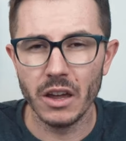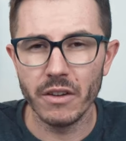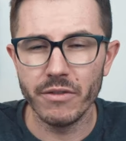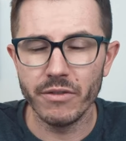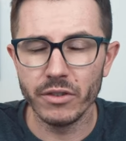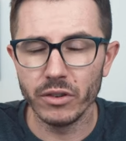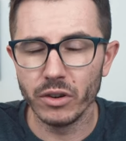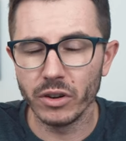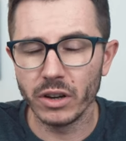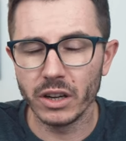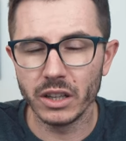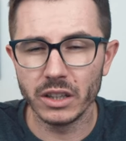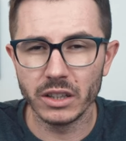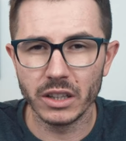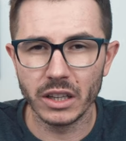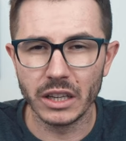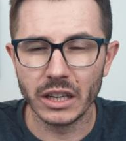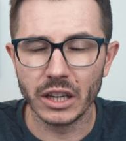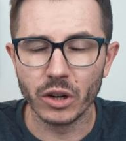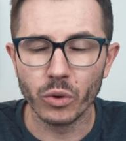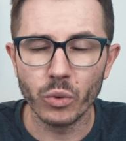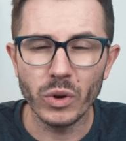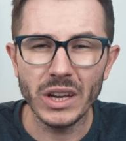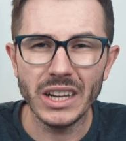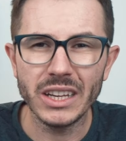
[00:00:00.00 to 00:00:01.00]
if you look at the
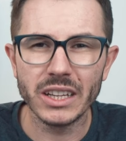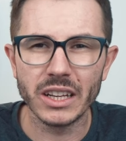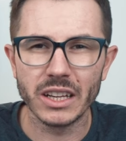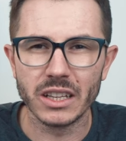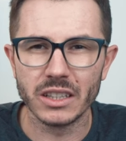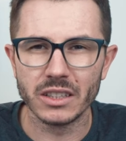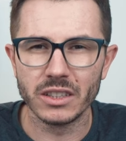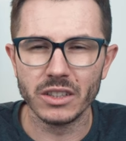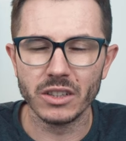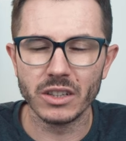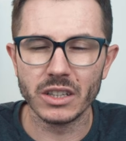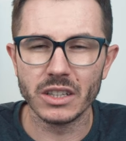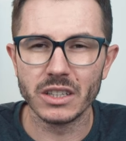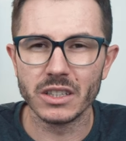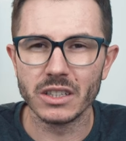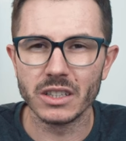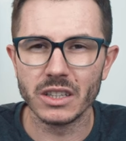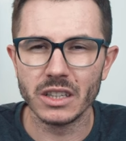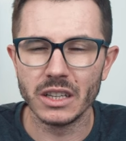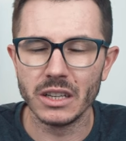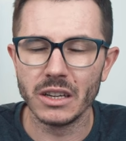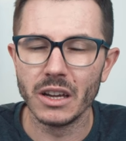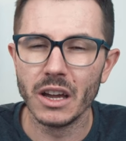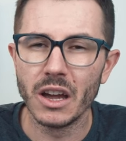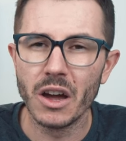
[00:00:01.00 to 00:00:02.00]
ingredients, you can
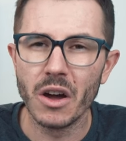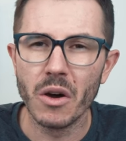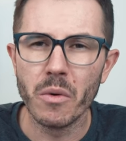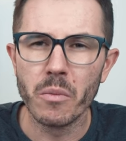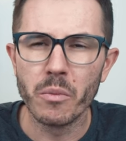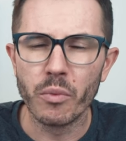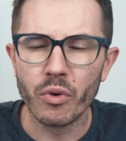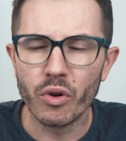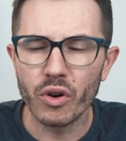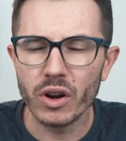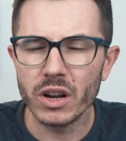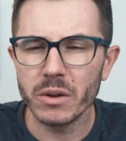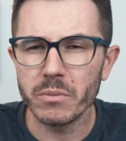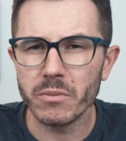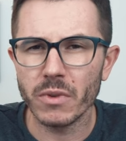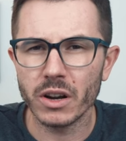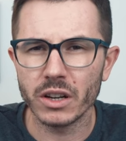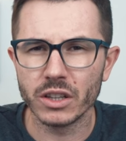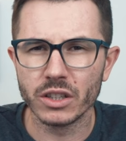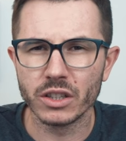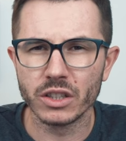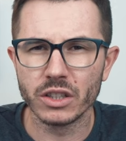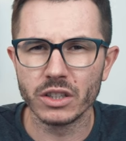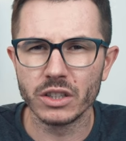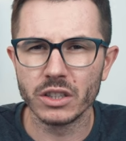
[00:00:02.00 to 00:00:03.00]
see pretty
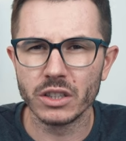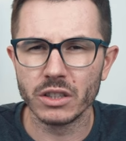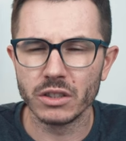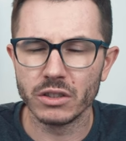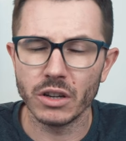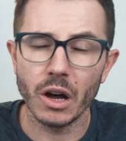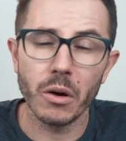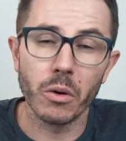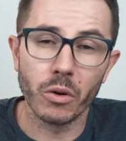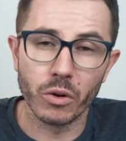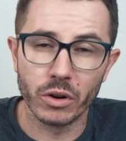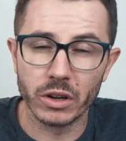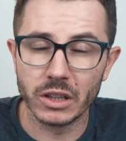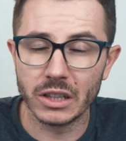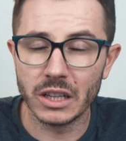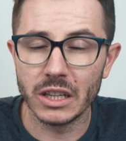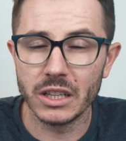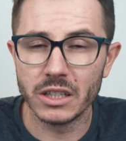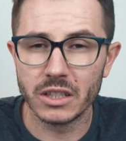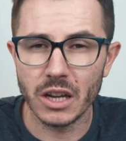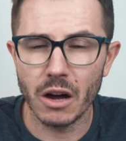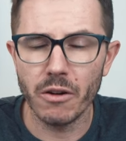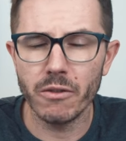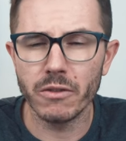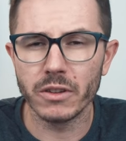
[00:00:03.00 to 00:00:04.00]
much, or at
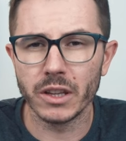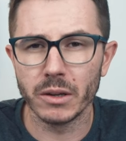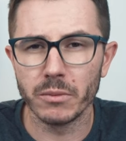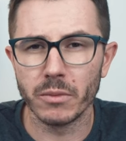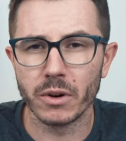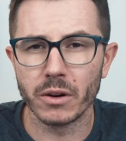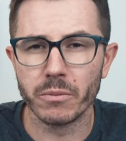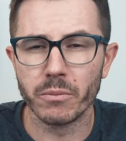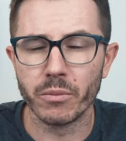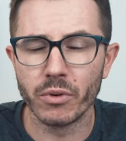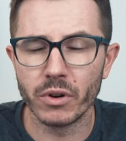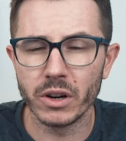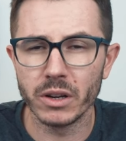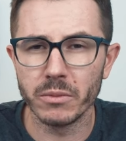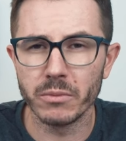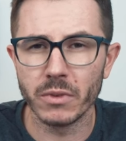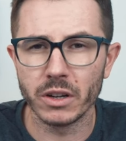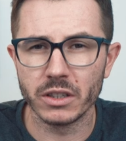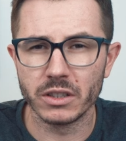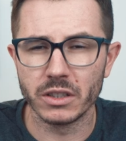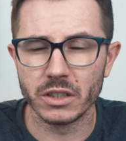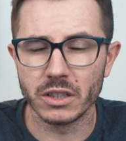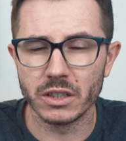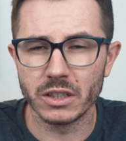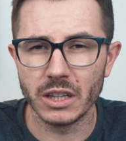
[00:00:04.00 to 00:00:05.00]
least some of them are pretty
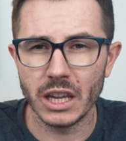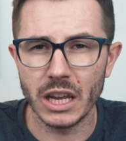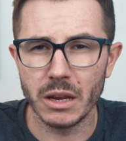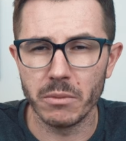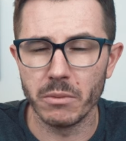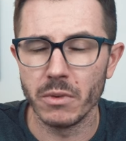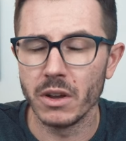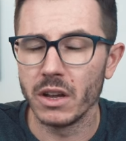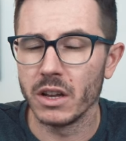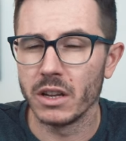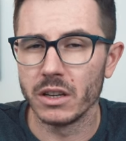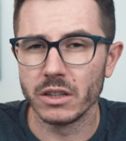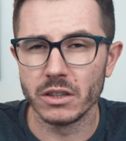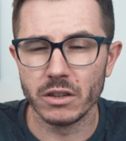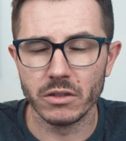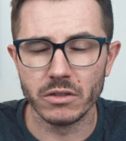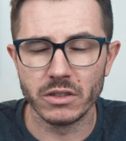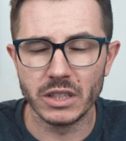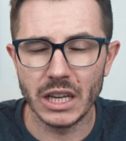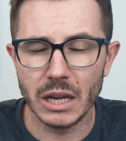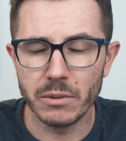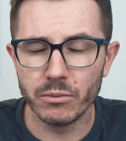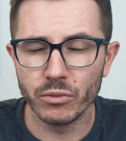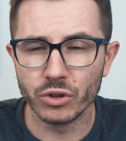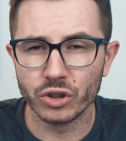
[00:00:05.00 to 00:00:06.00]
much the same. So
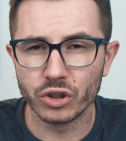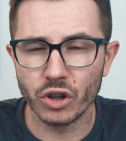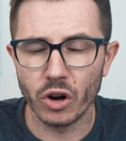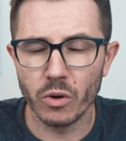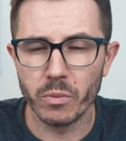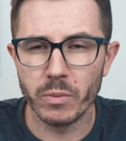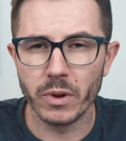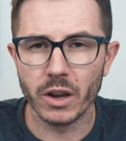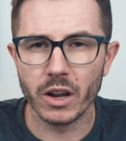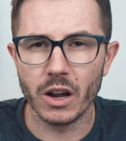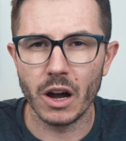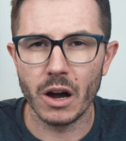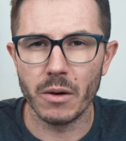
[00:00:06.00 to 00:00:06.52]
same nootropic